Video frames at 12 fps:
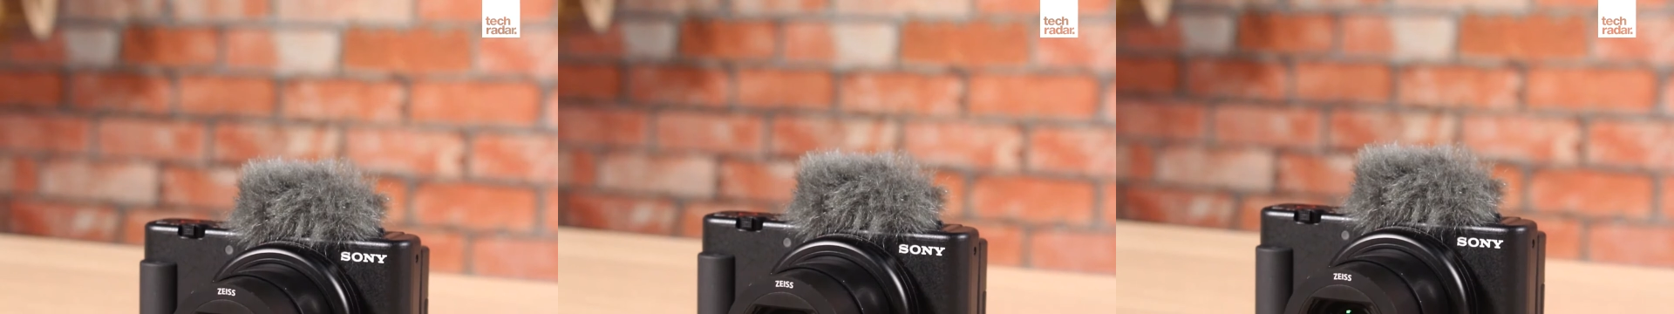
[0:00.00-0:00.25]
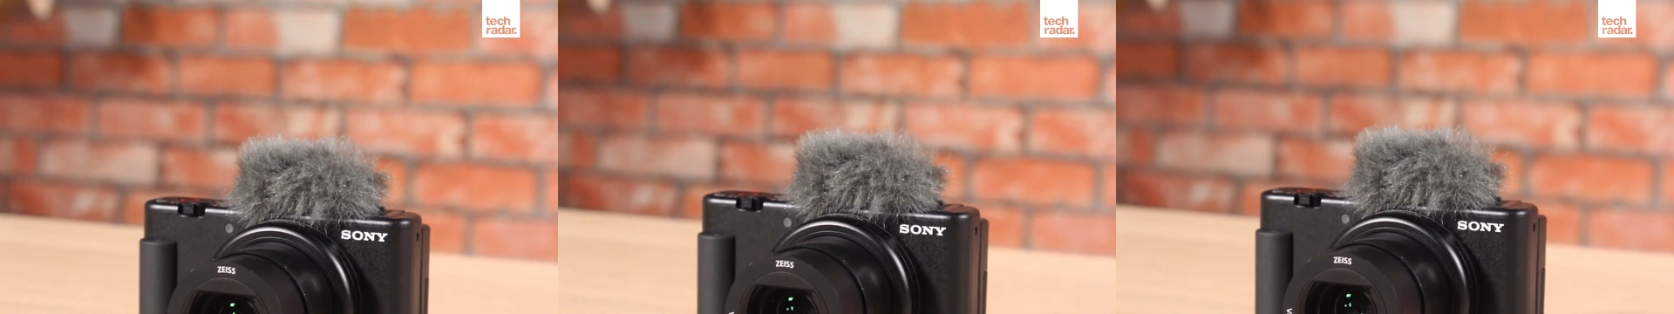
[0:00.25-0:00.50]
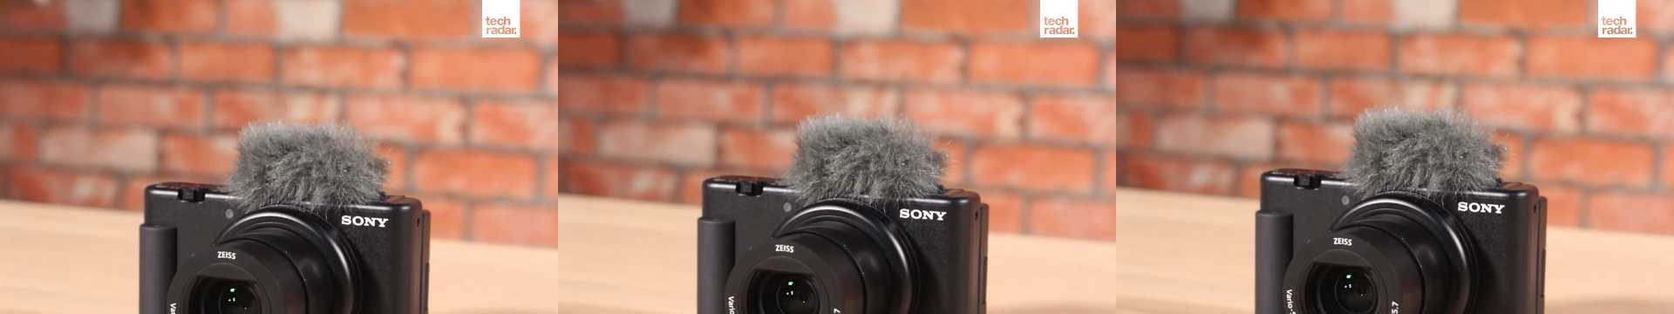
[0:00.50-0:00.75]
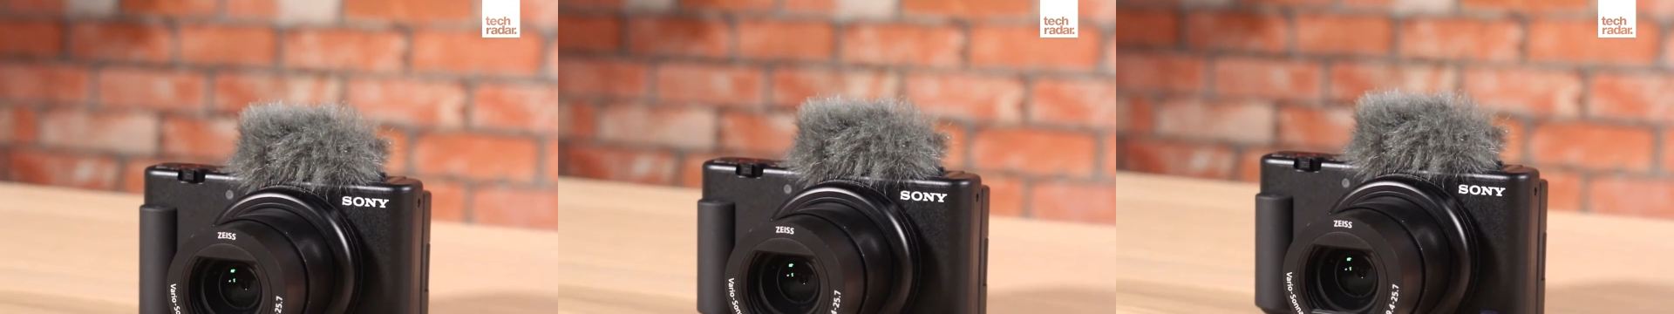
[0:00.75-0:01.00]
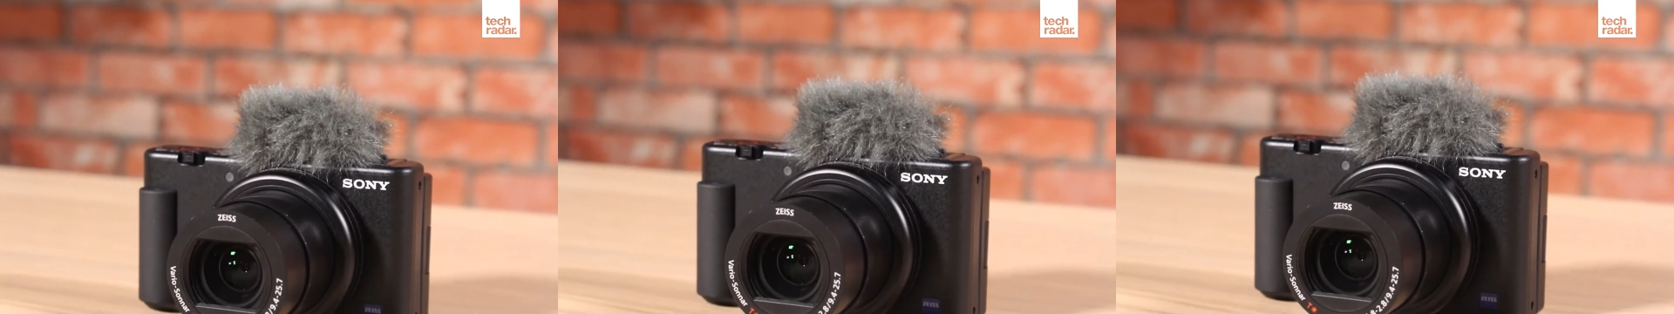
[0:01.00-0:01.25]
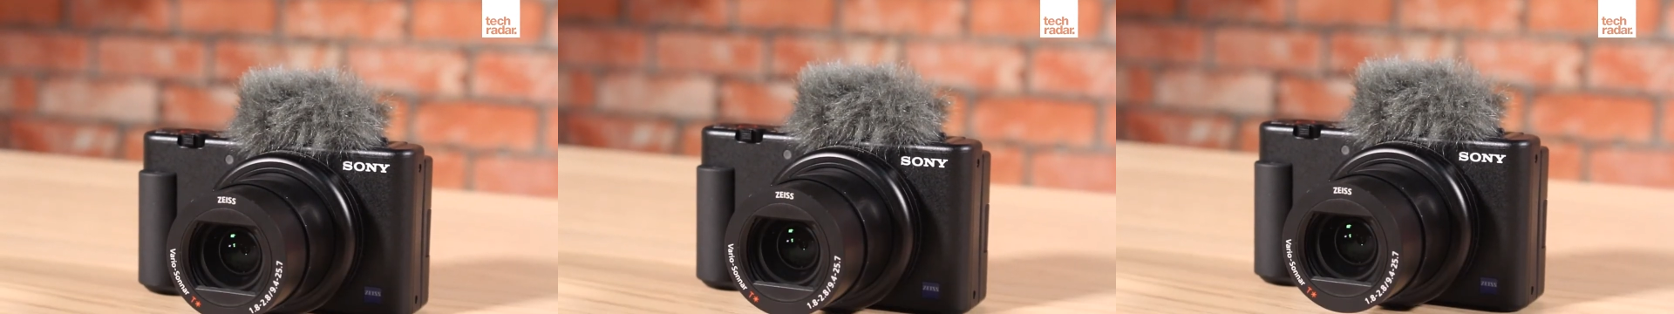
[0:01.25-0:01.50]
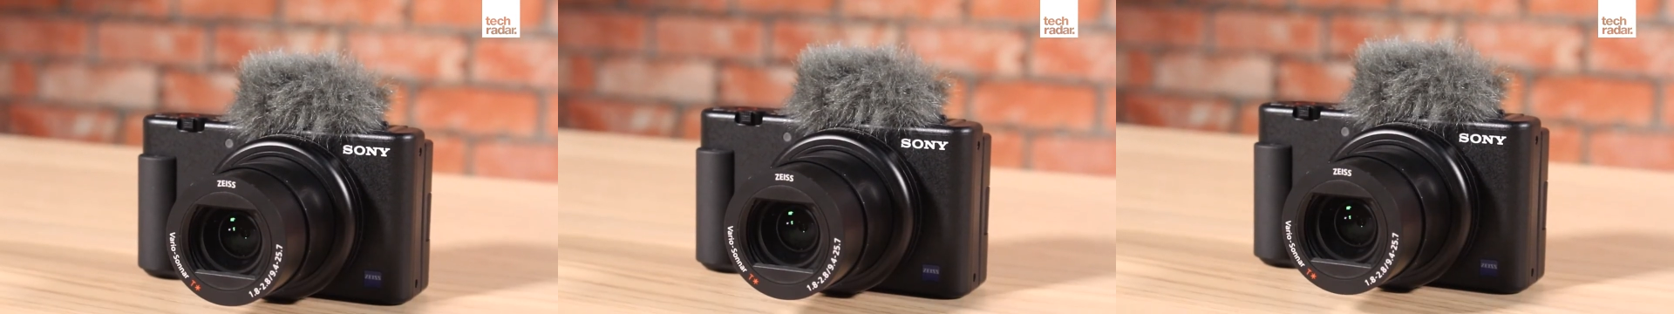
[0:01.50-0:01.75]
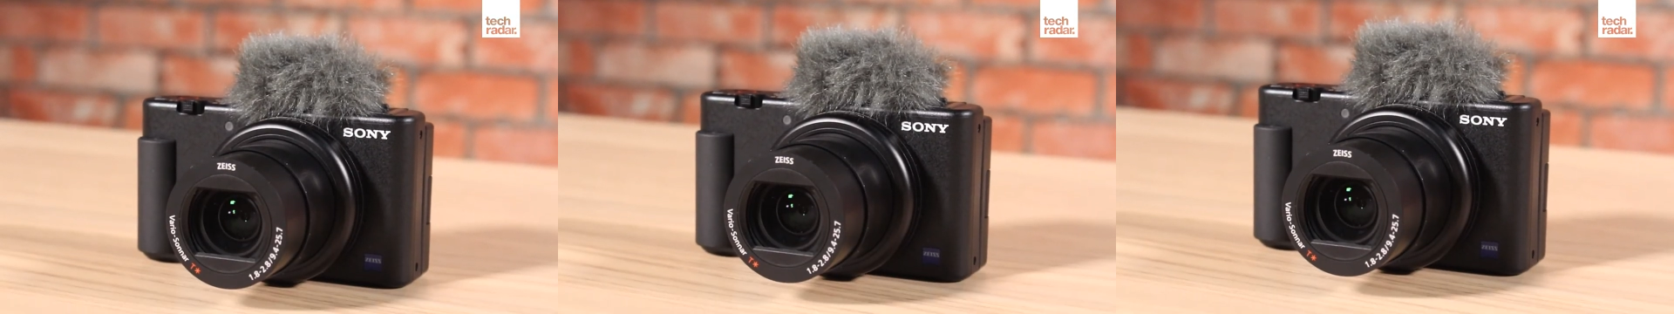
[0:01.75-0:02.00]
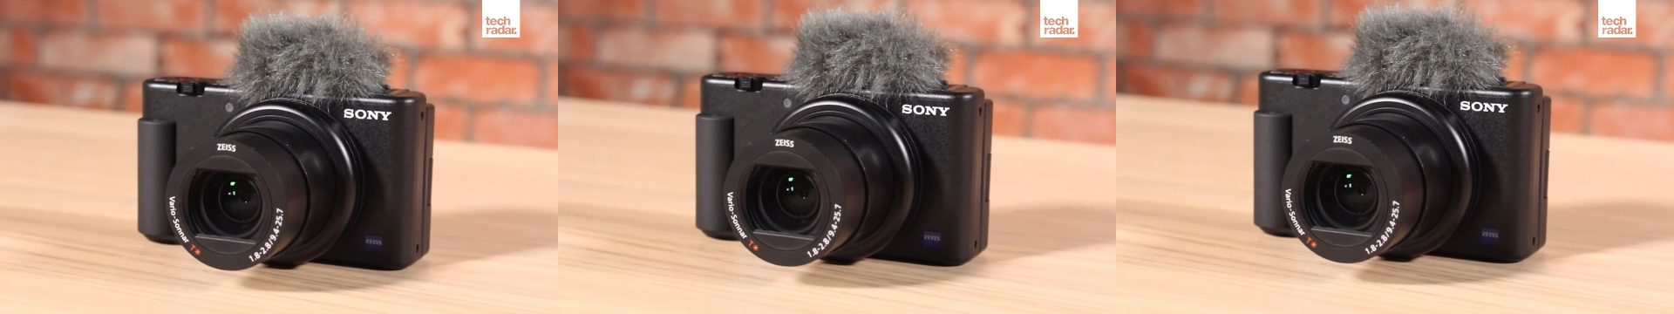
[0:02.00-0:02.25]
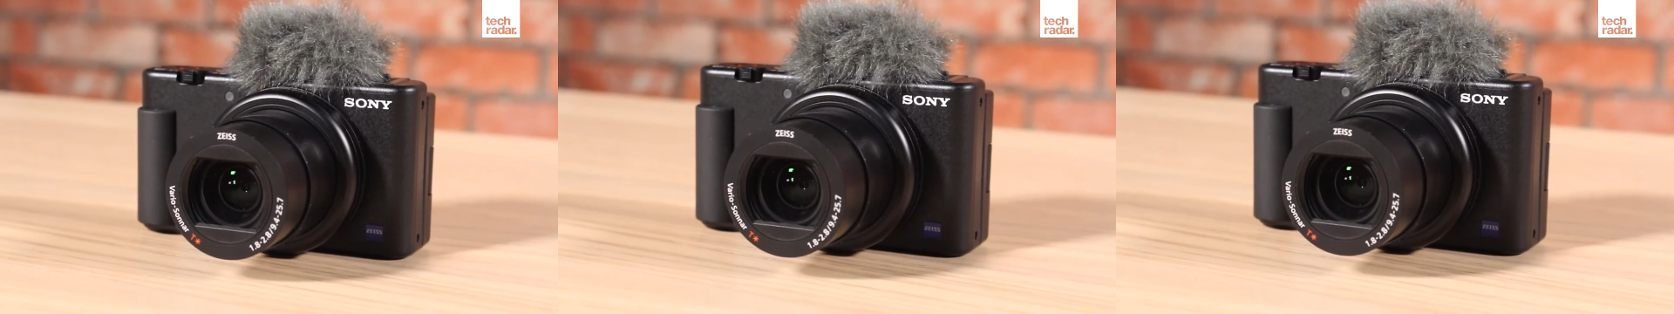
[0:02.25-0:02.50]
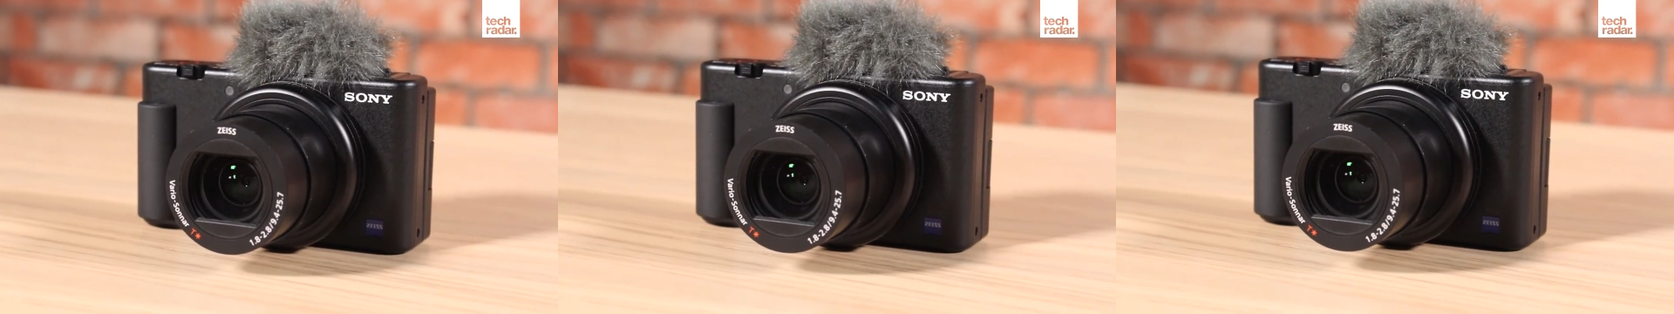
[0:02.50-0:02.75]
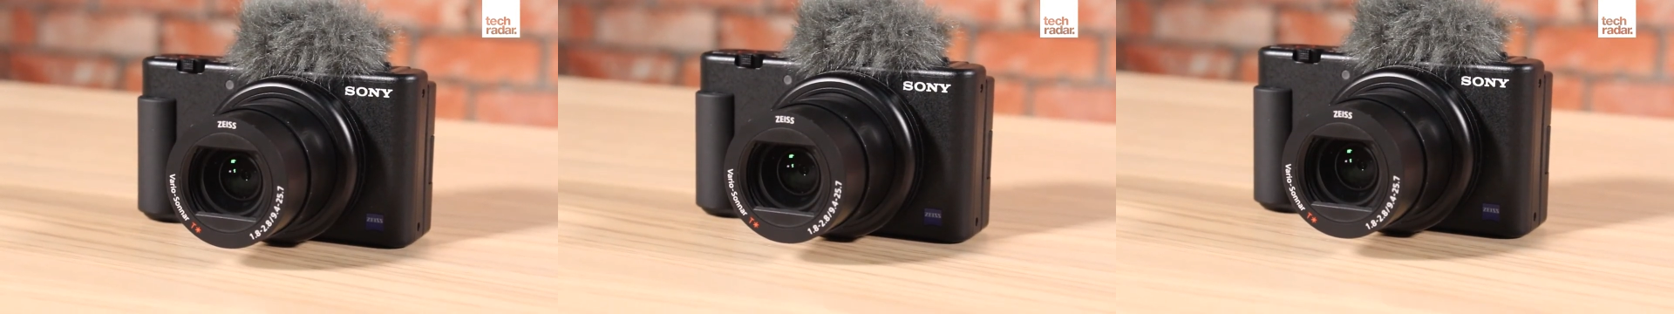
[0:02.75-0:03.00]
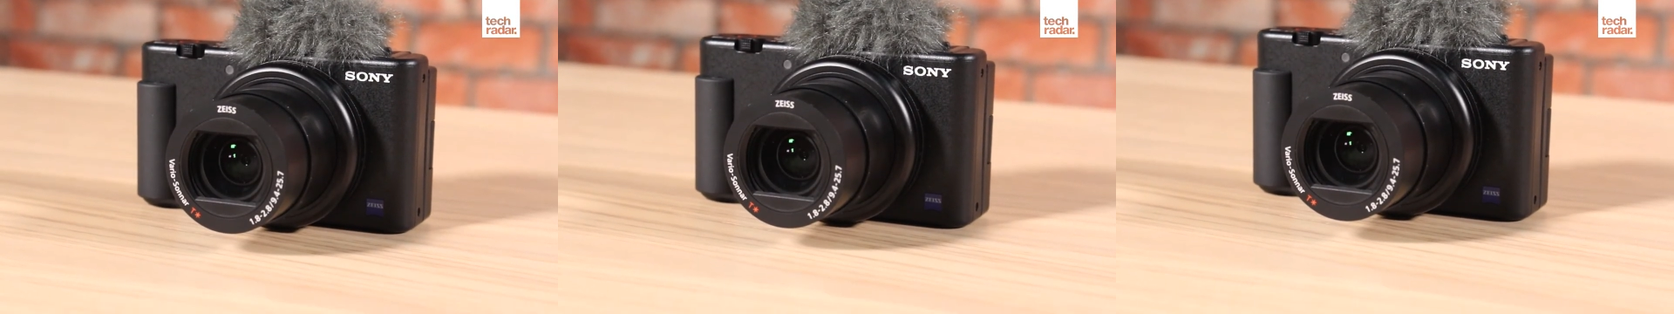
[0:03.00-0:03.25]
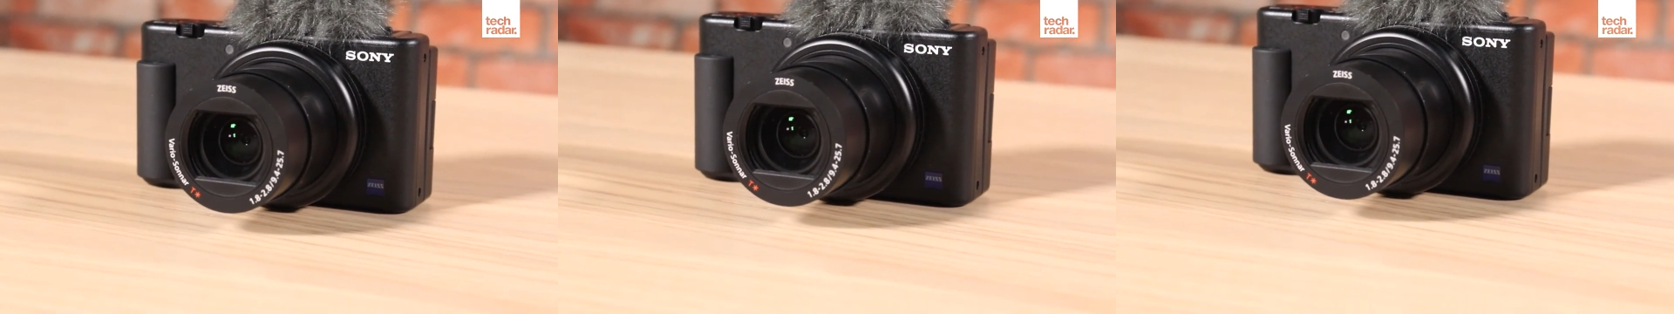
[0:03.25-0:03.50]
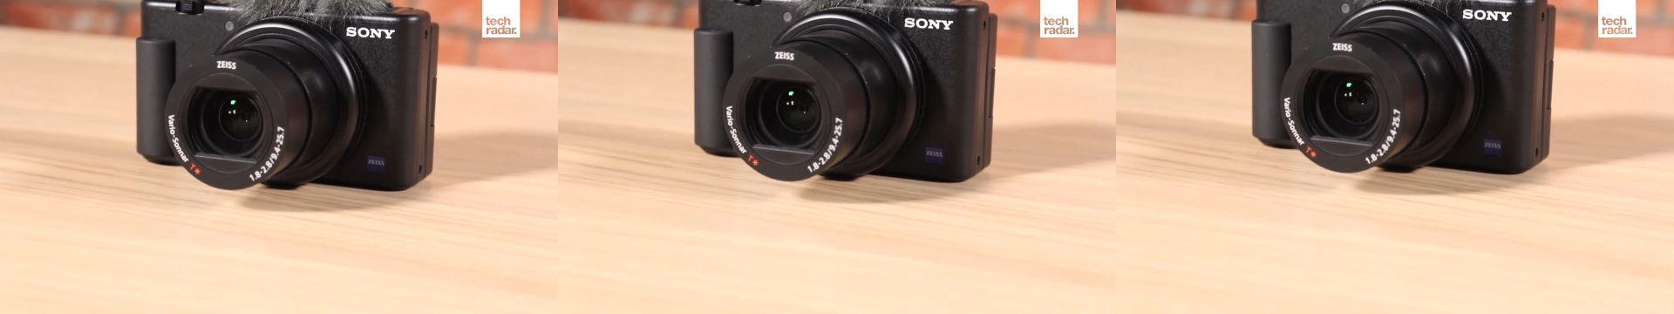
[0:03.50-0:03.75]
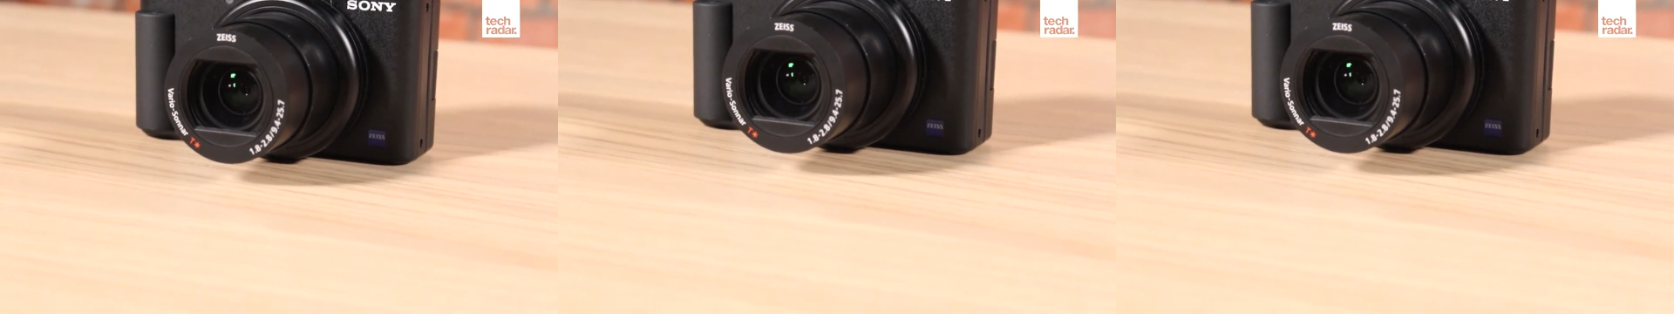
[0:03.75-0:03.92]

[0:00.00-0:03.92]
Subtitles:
No face is visible, so there are no lips to read.